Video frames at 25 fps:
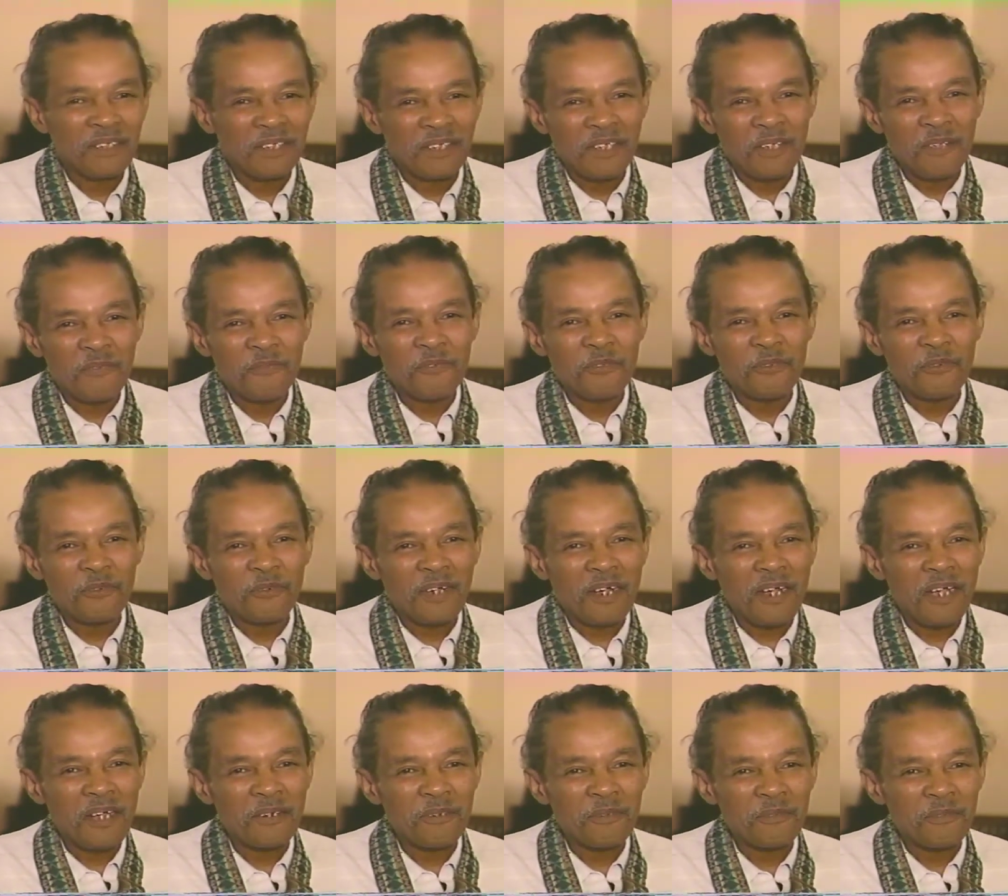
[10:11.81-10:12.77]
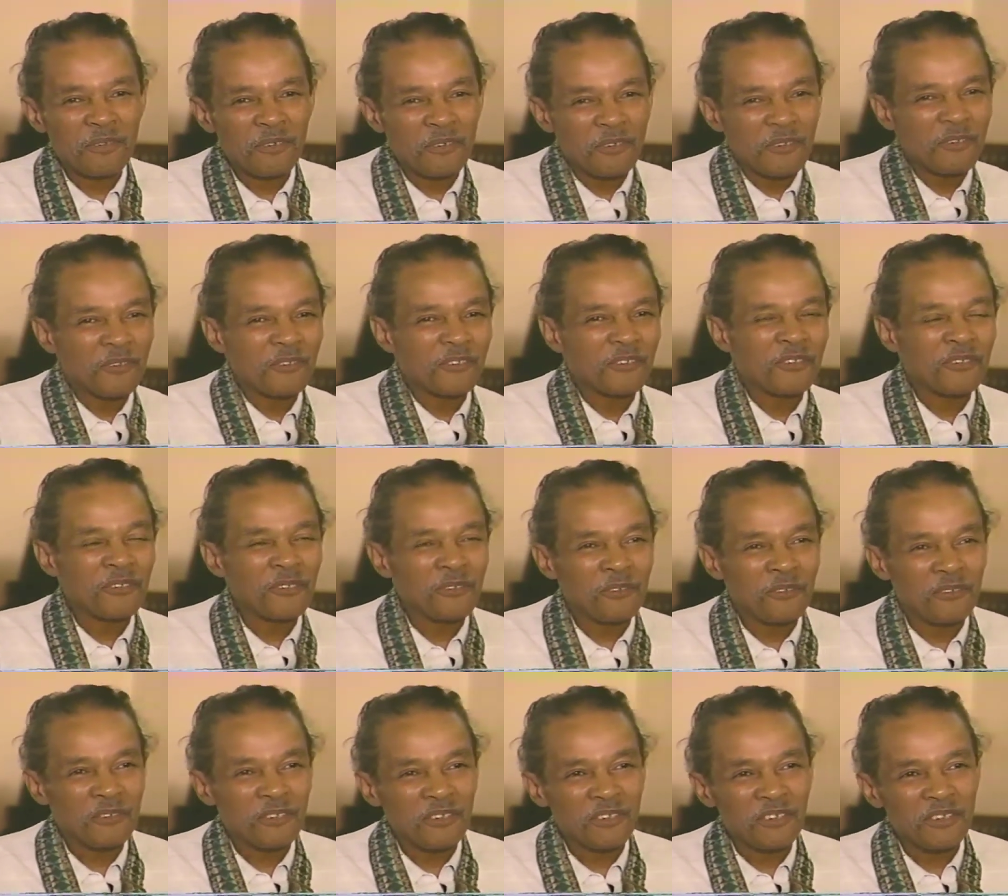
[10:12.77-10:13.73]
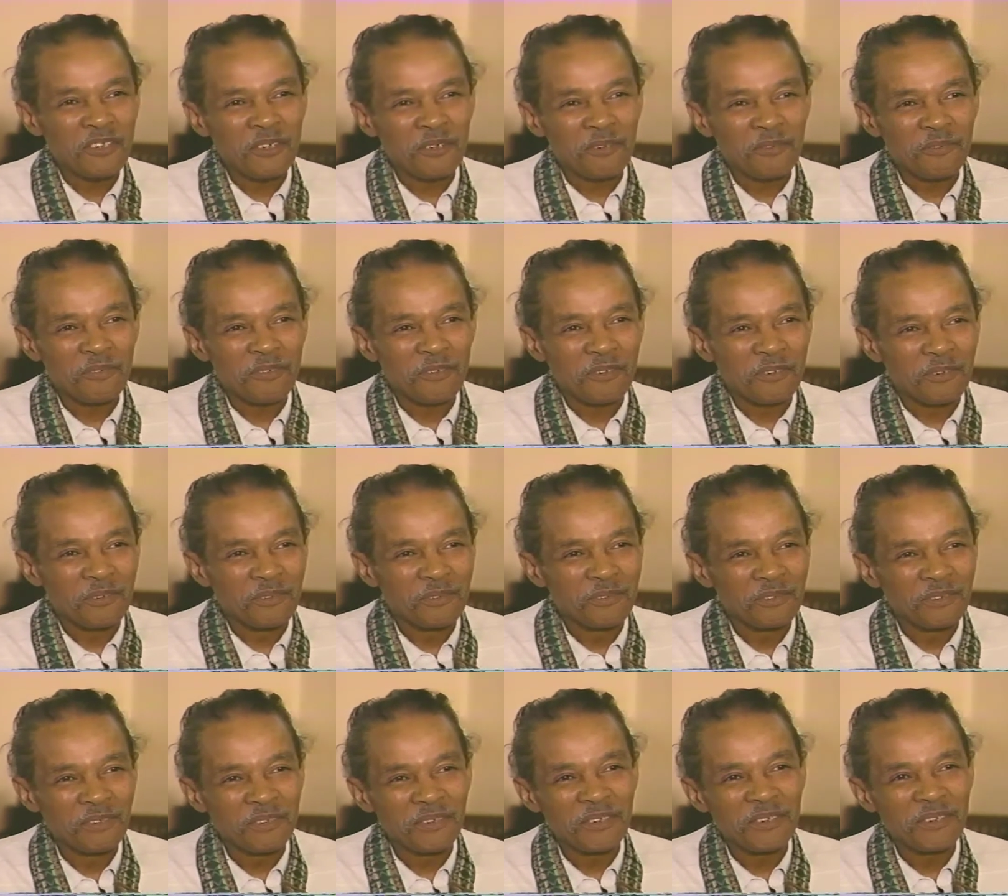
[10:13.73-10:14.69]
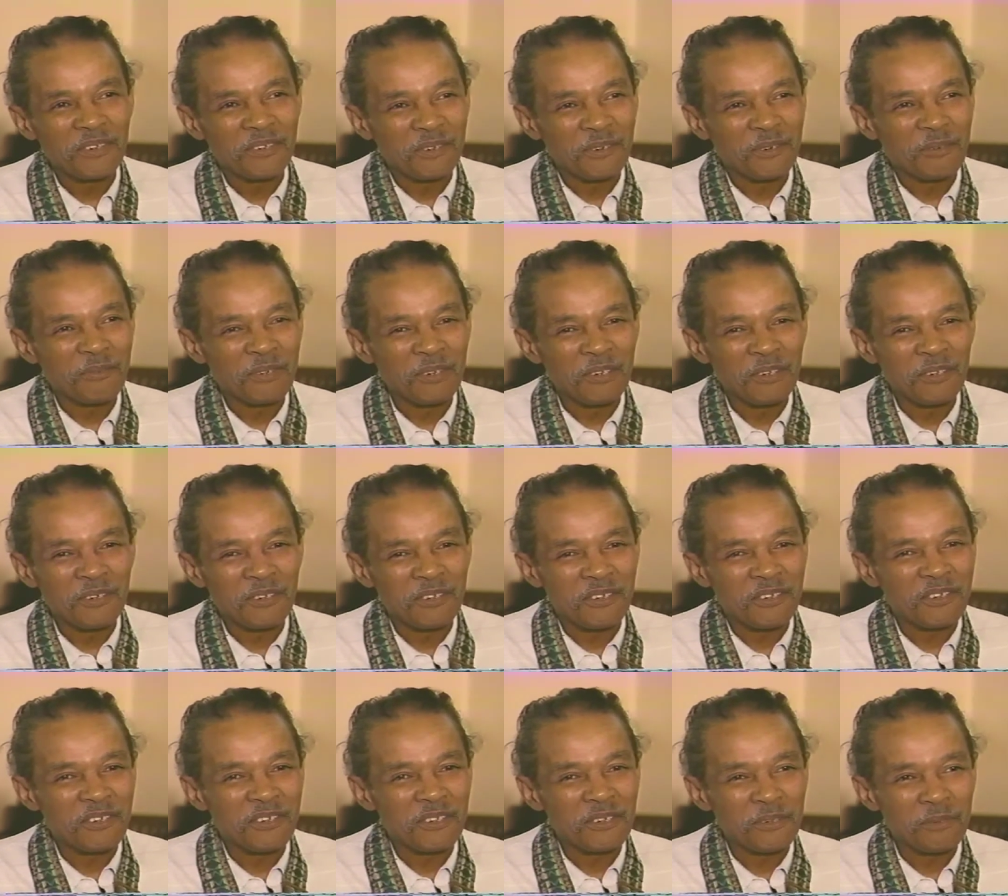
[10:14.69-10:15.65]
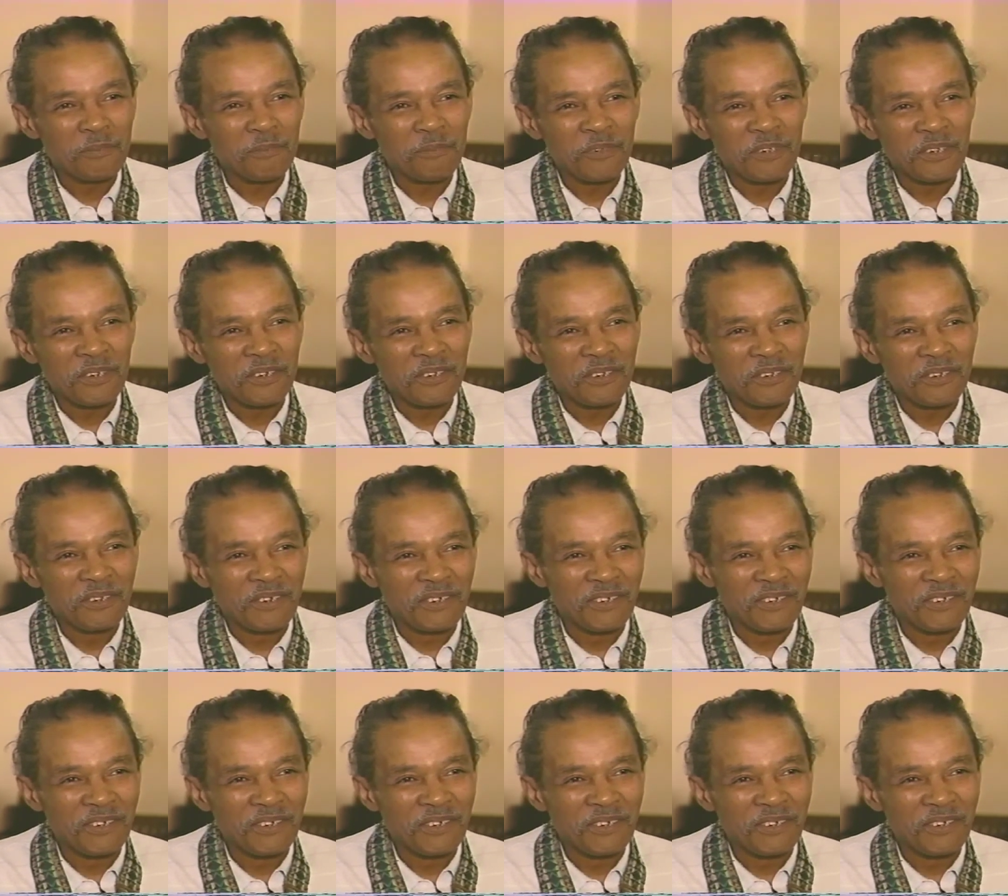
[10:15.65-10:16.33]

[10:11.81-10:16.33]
if you were out of it, you'd excuse yourself, you know. You know what I mean? You just disappear, you know.